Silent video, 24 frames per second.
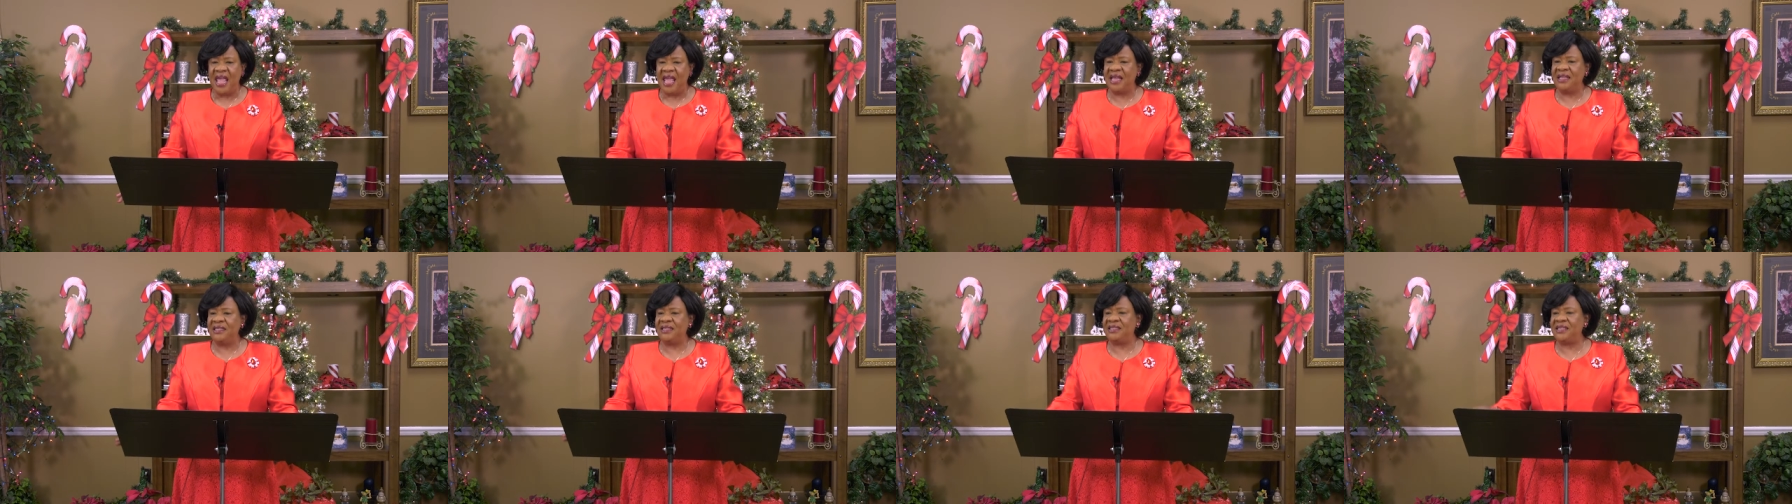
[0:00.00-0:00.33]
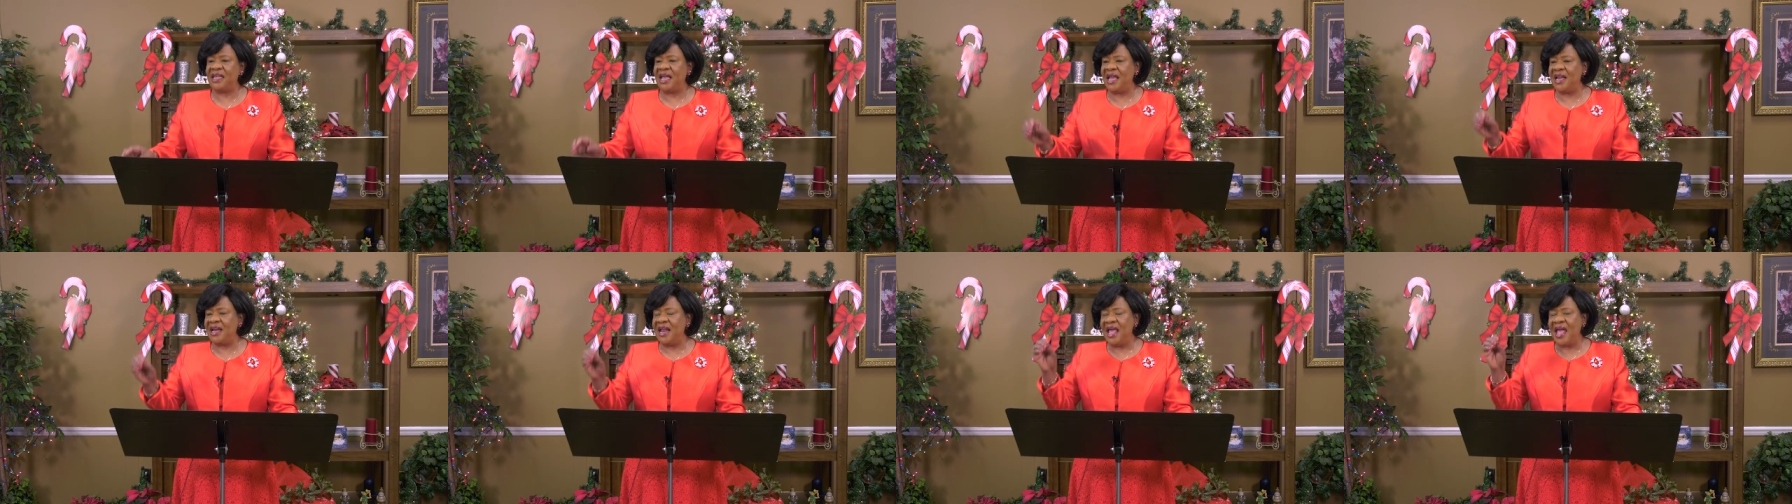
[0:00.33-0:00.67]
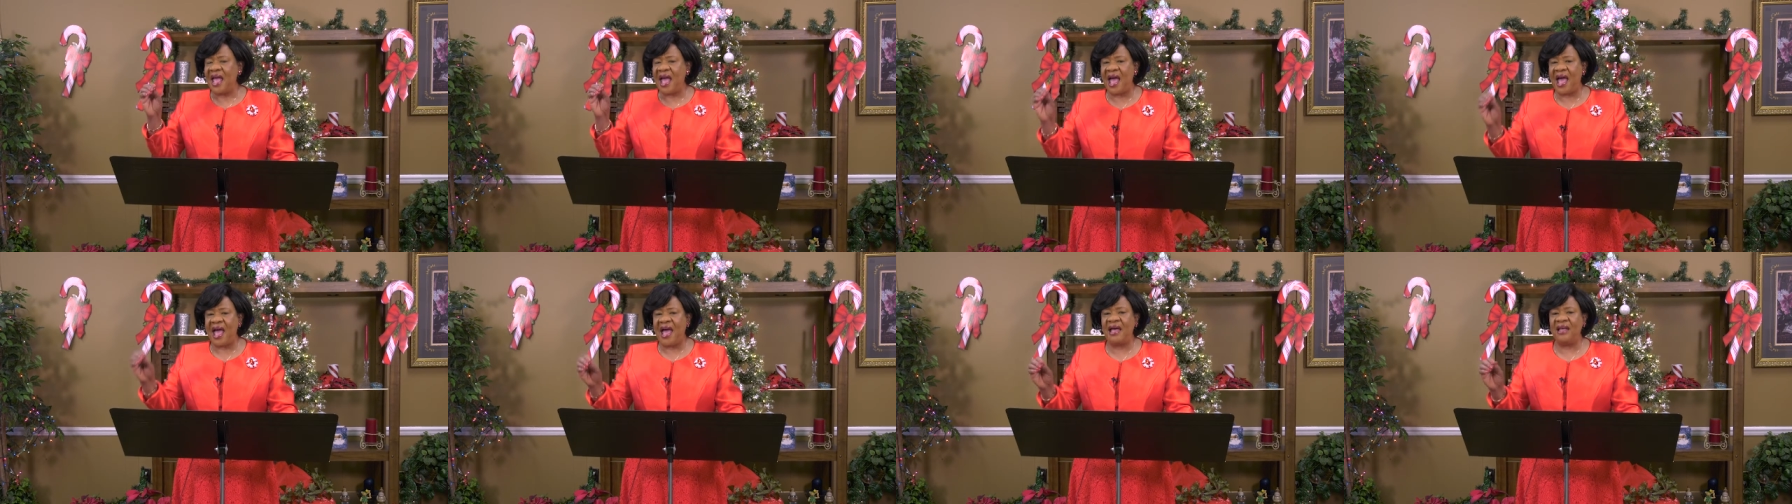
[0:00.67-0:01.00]
and say,
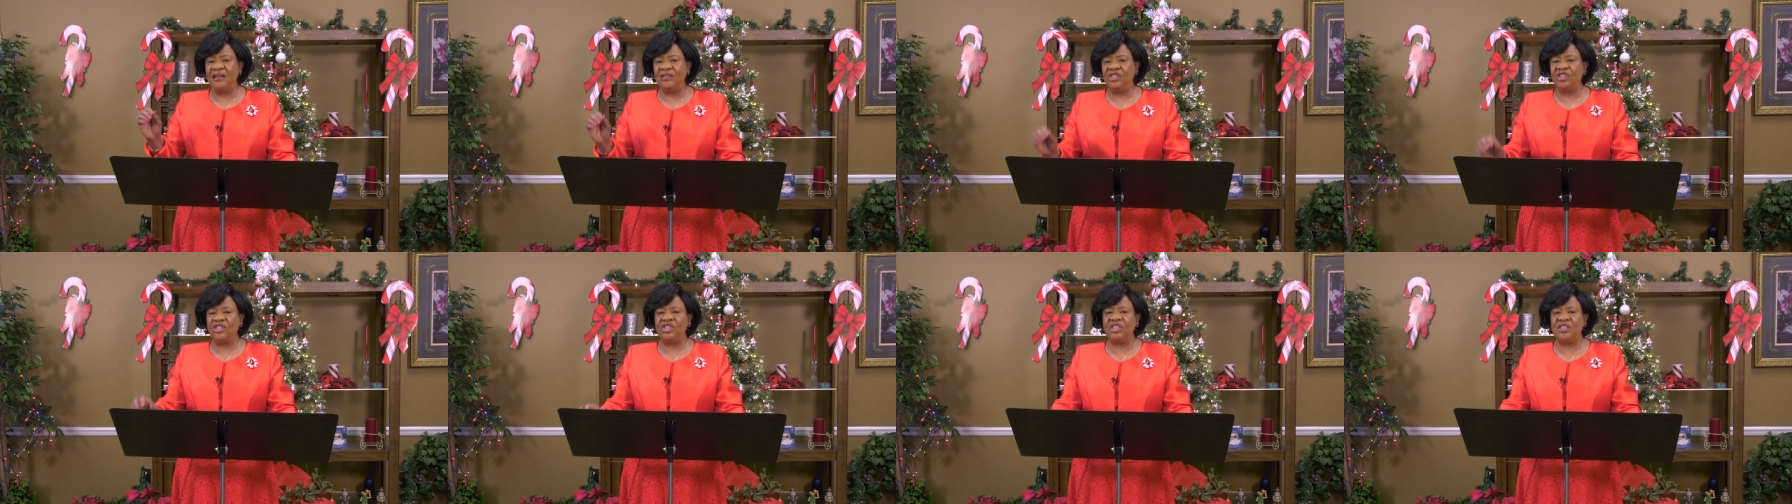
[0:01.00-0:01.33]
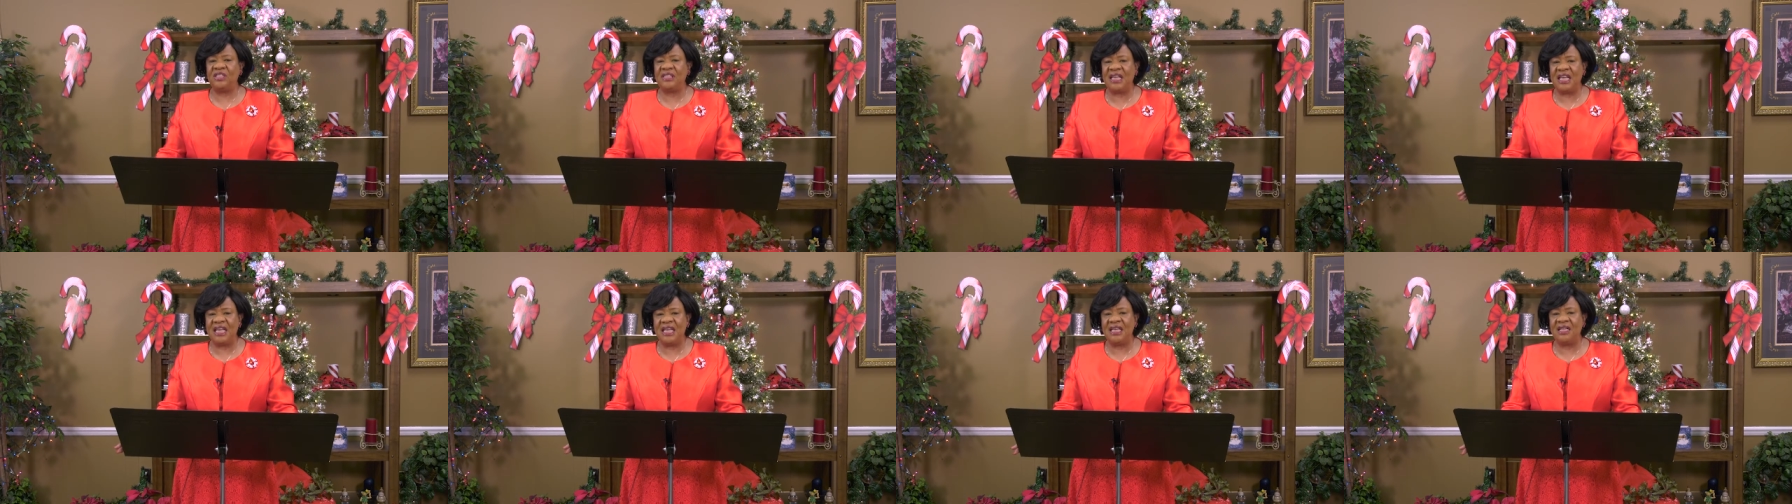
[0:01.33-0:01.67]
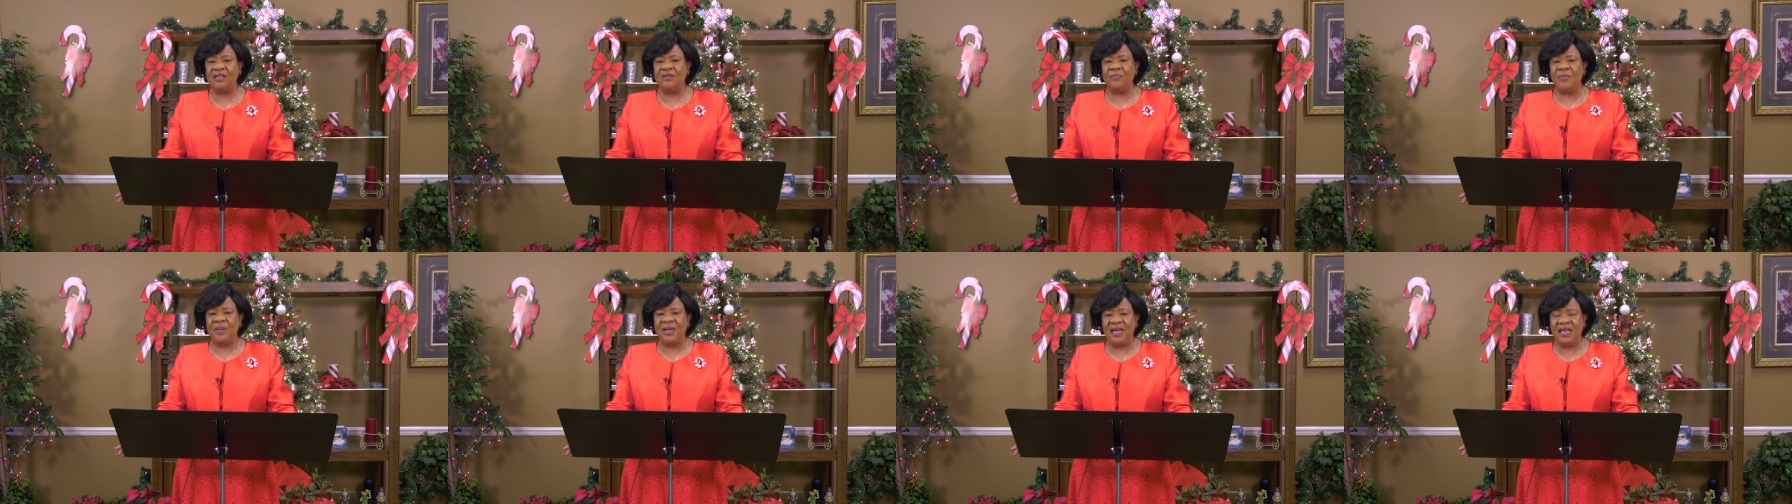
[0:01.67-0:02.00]
I
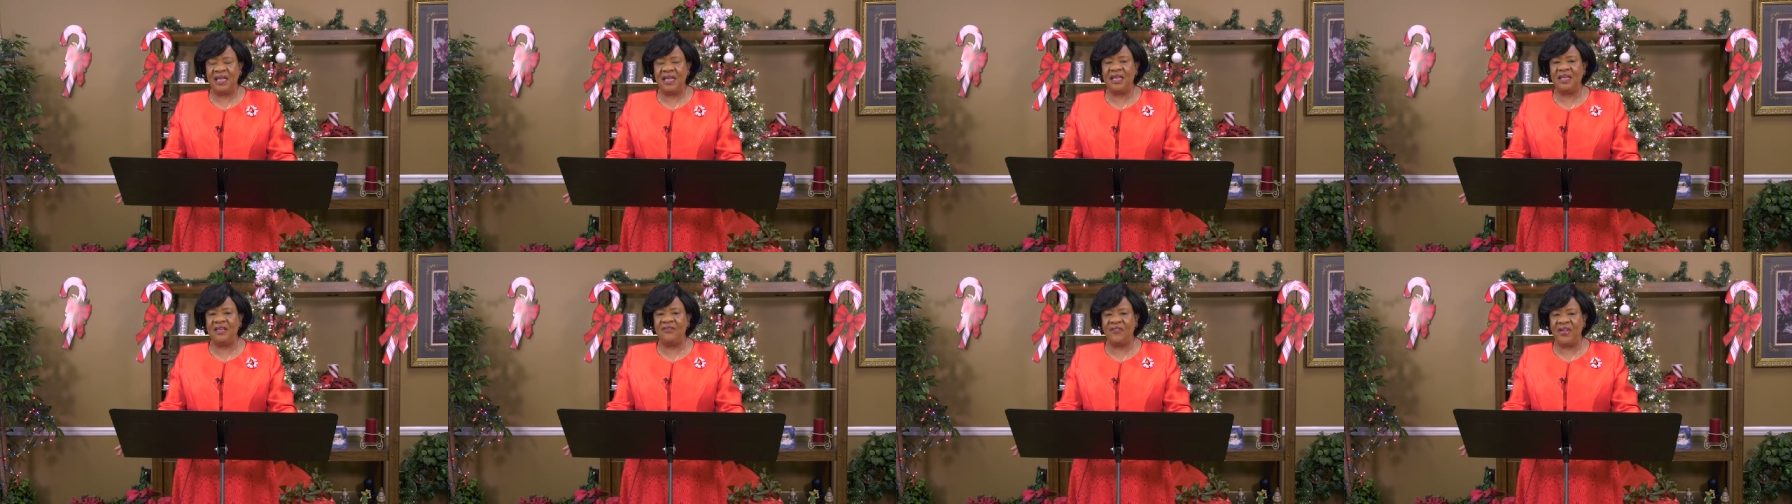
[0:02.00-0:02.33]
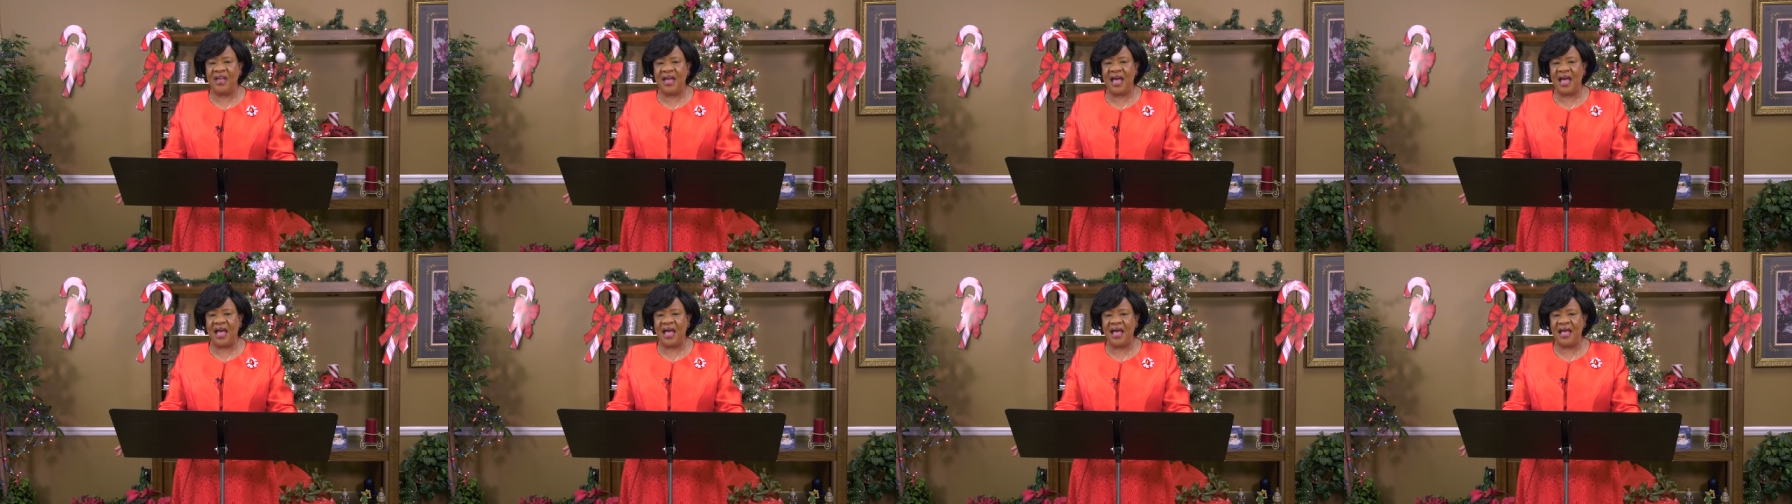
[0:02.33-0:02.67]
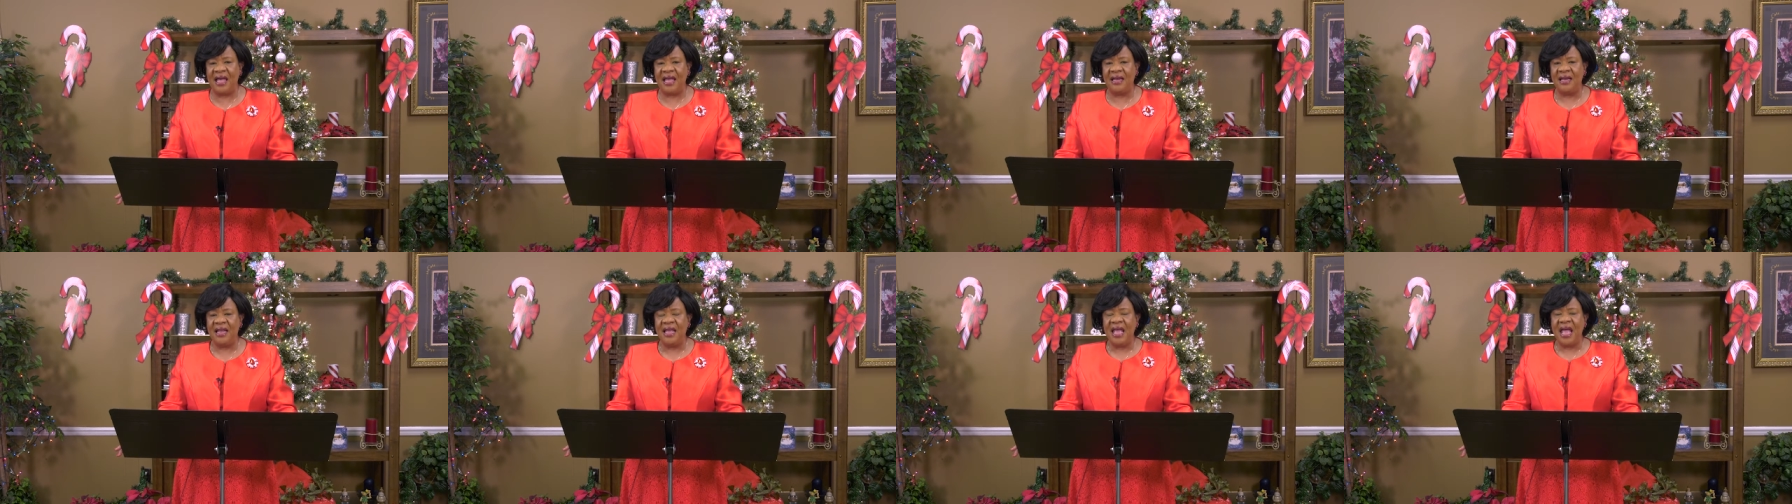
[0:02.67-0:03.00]
still believe
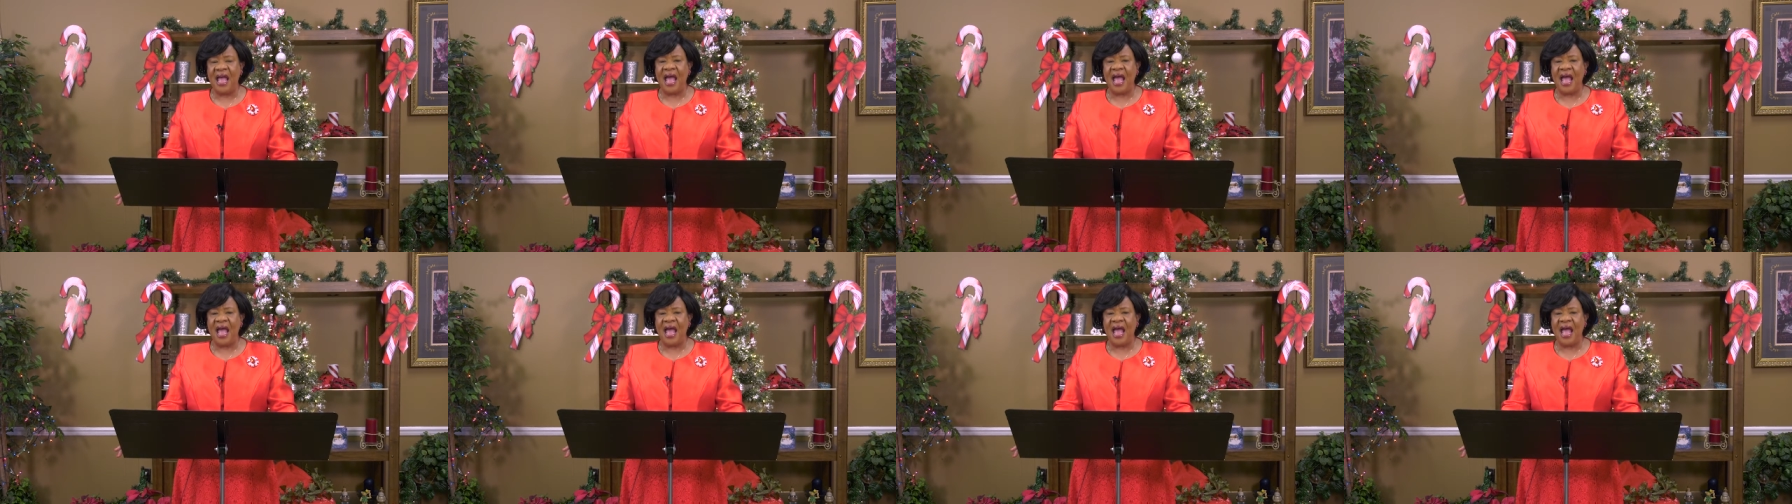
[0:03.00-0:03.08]
God.